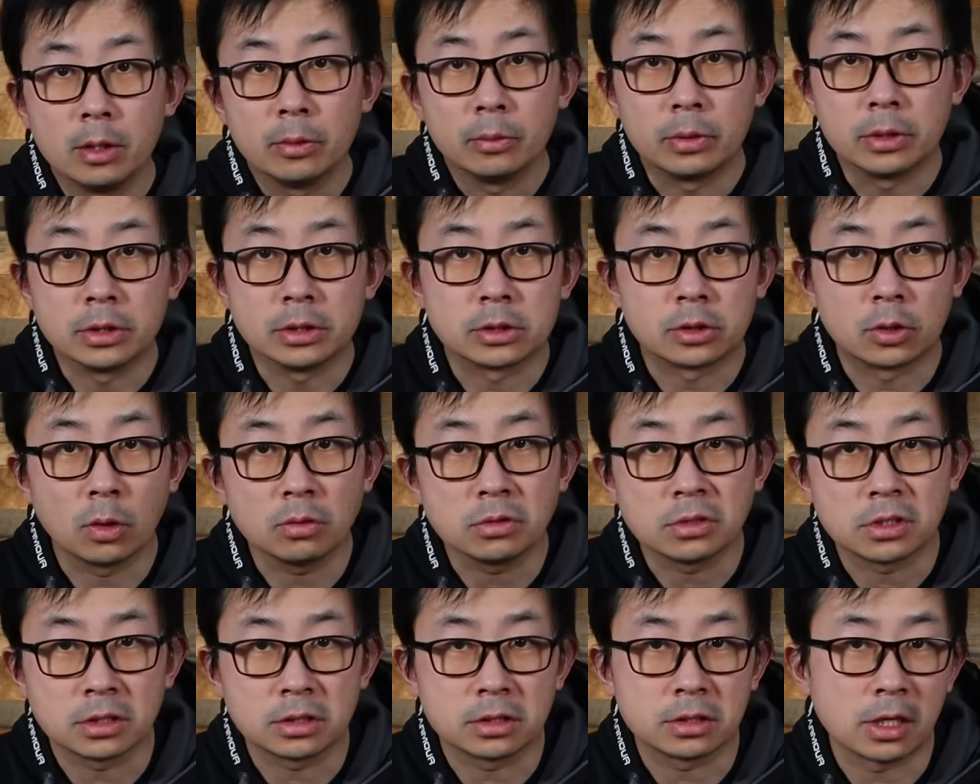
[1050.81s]
Please
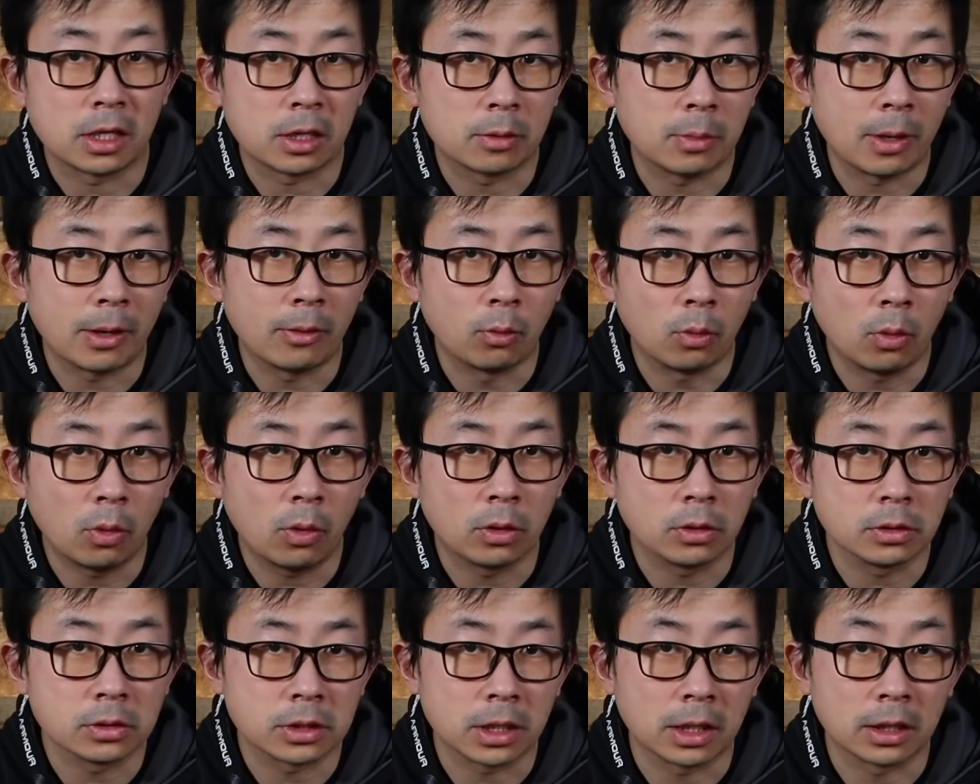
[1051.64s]
don't just take my
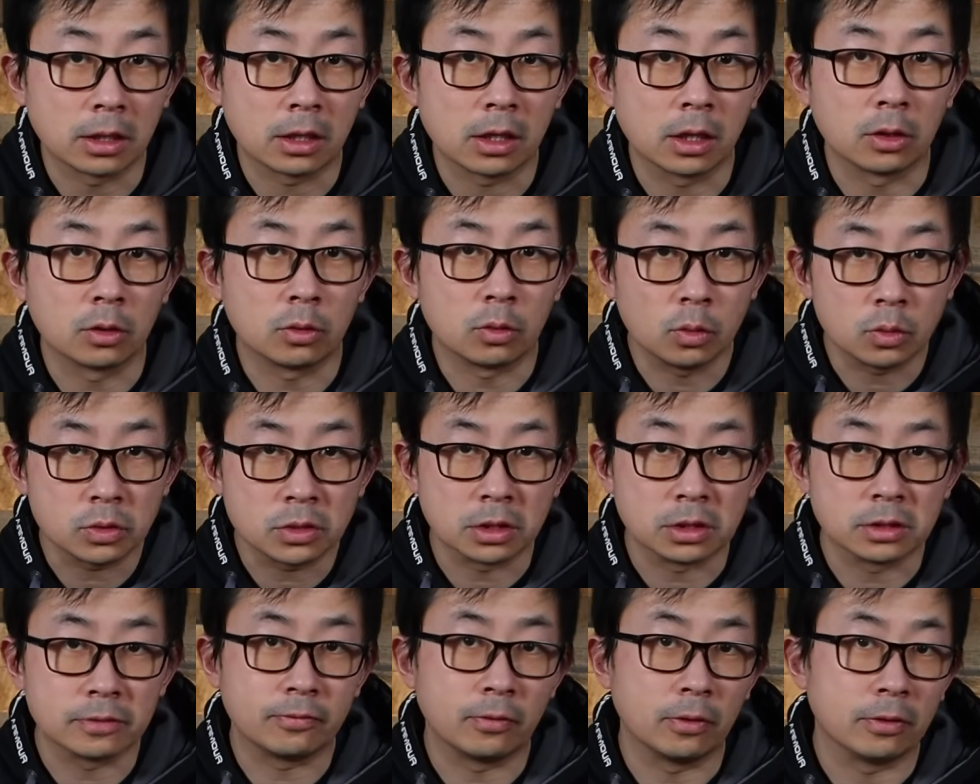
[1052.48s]
words and
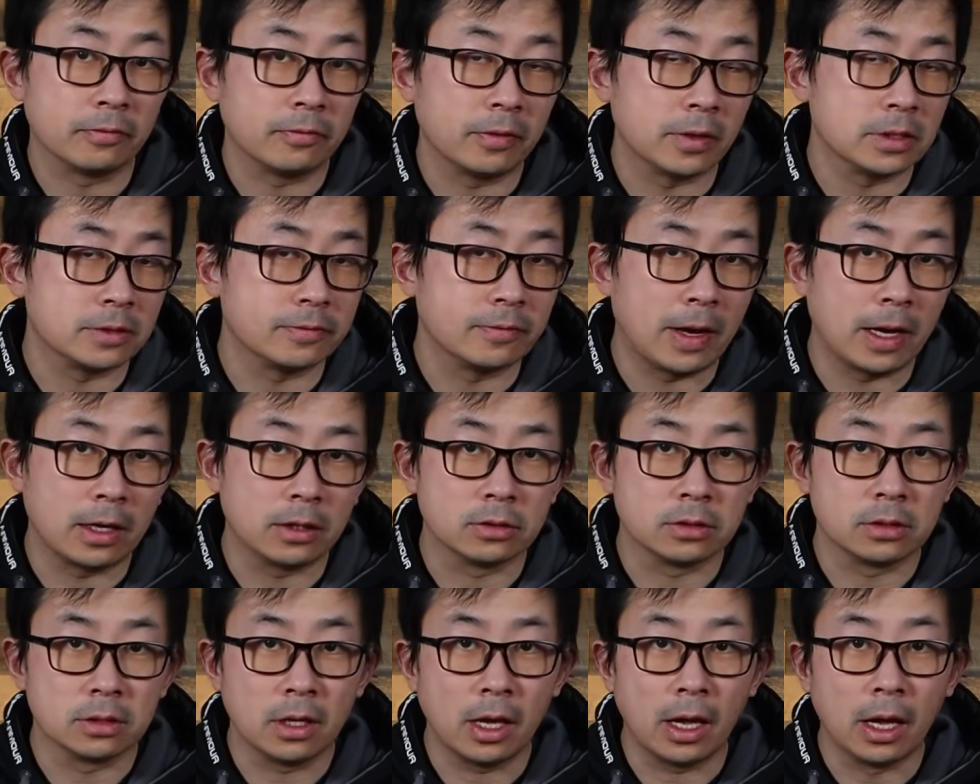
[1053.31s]
conclusions for the face value
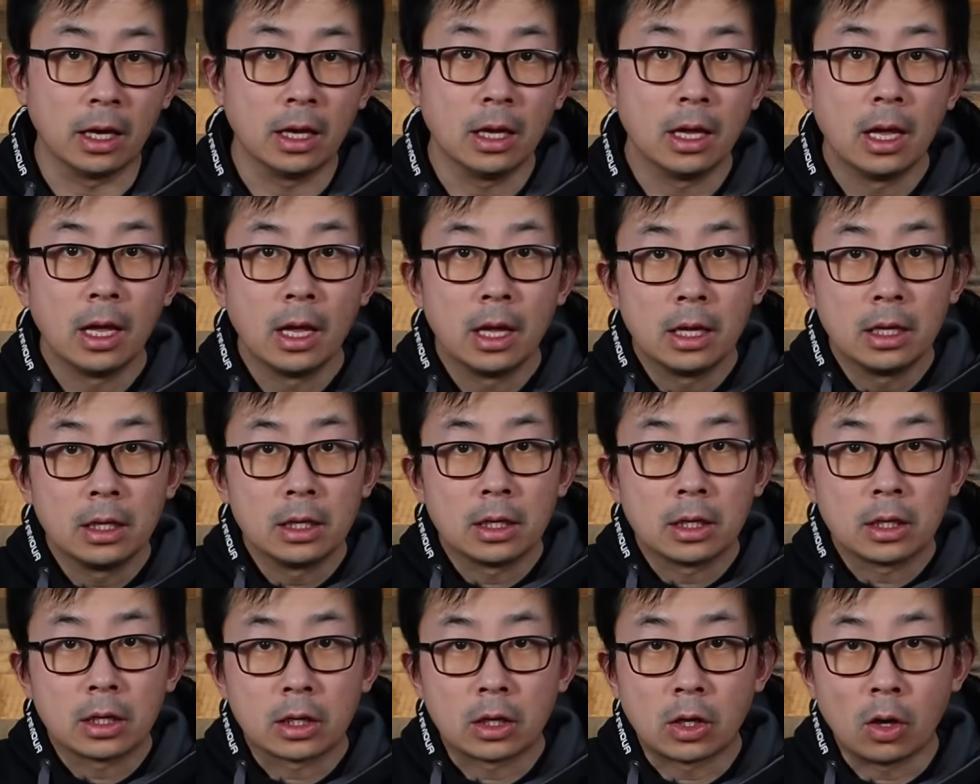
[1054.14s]
today.
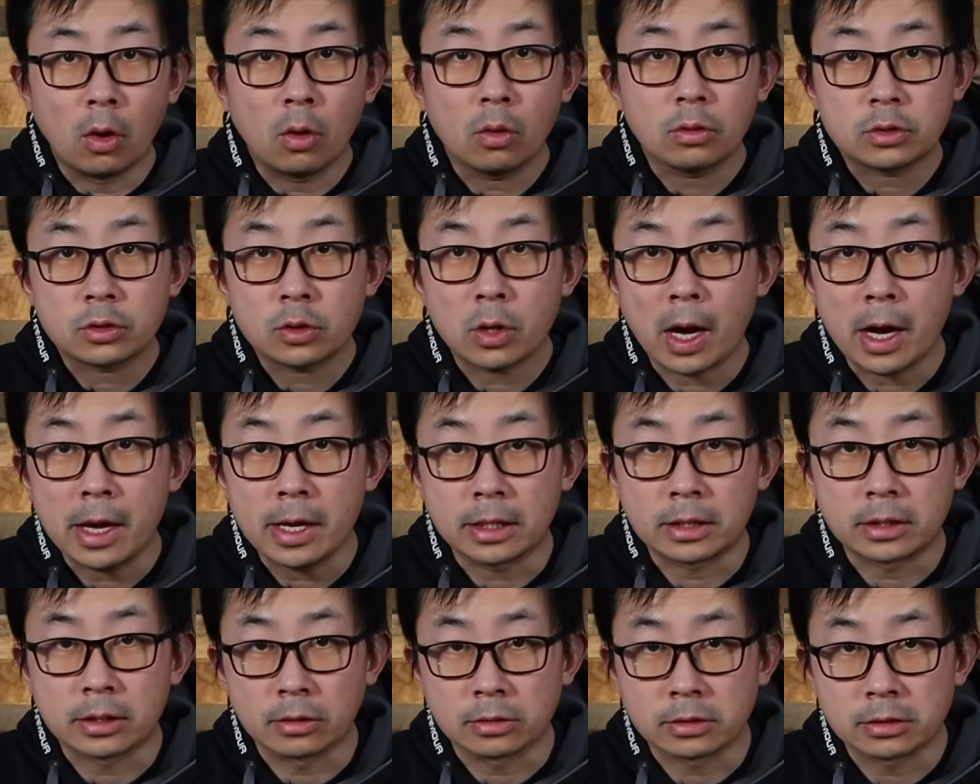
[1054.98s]
Go try
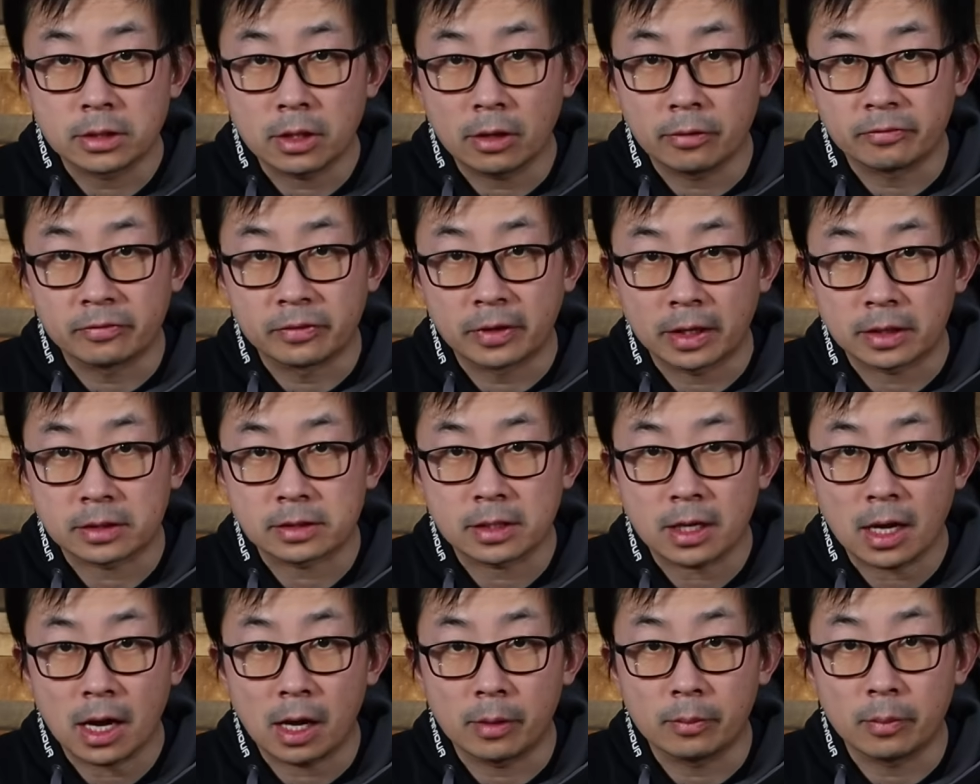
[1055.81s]
it yourself next
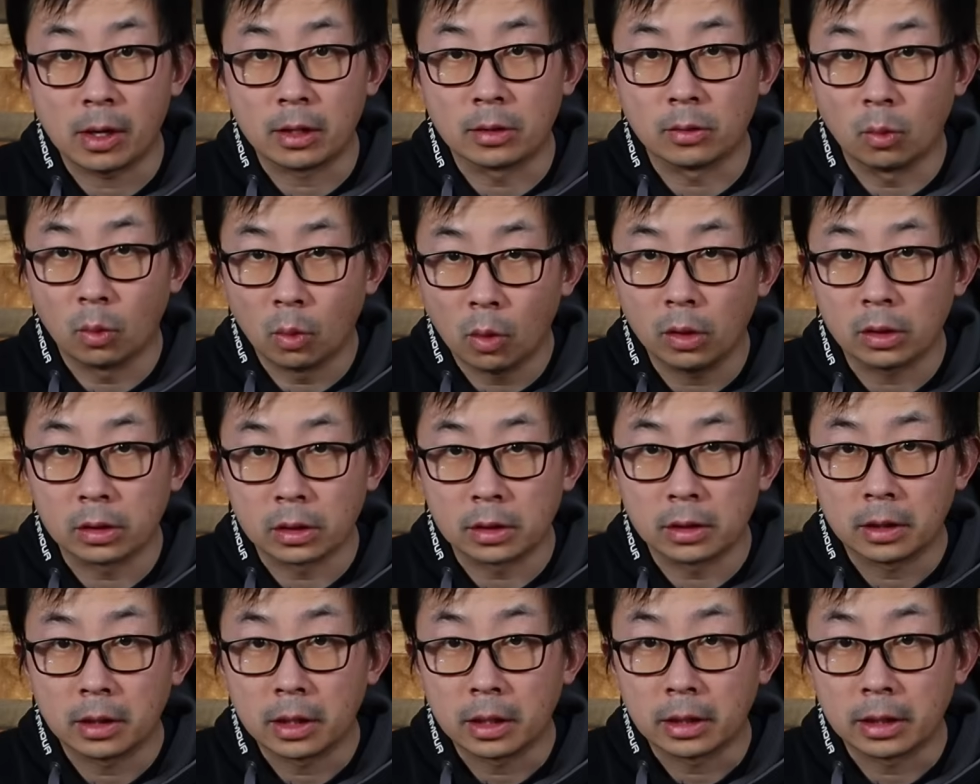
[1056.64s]
time on the water,
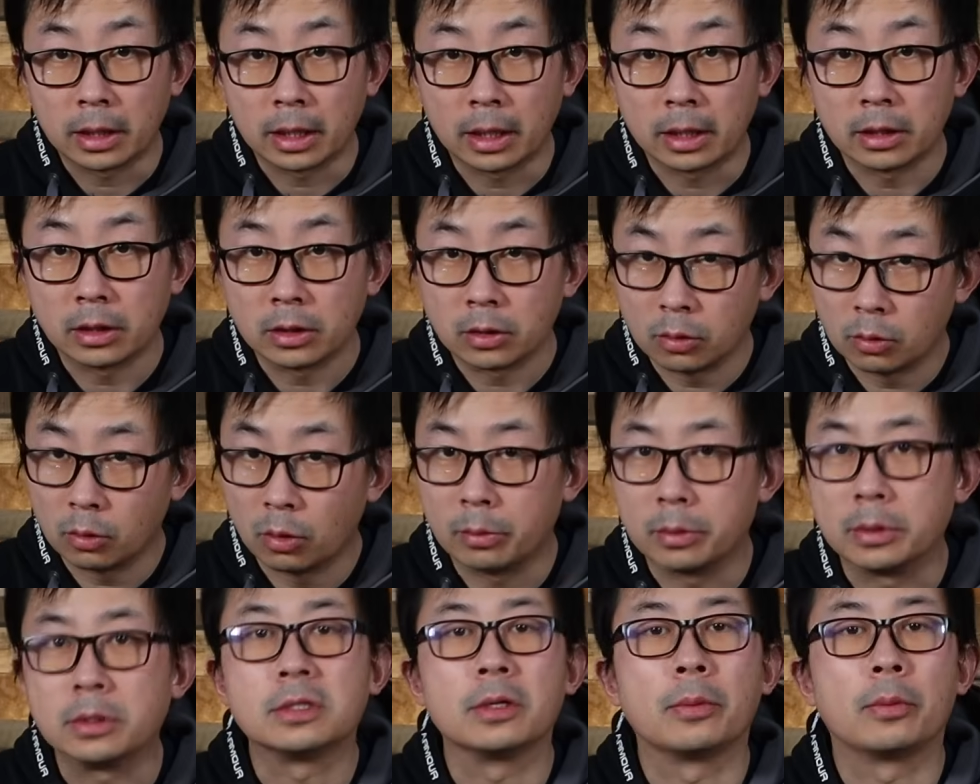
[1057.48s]
and you will
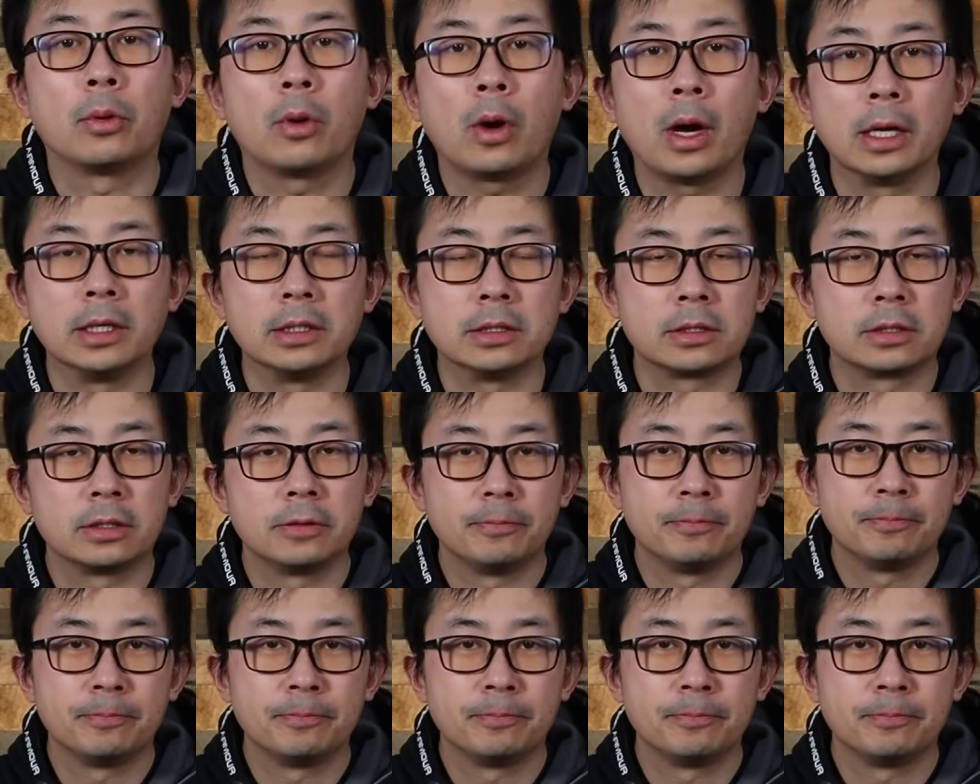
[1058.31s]
be surprised.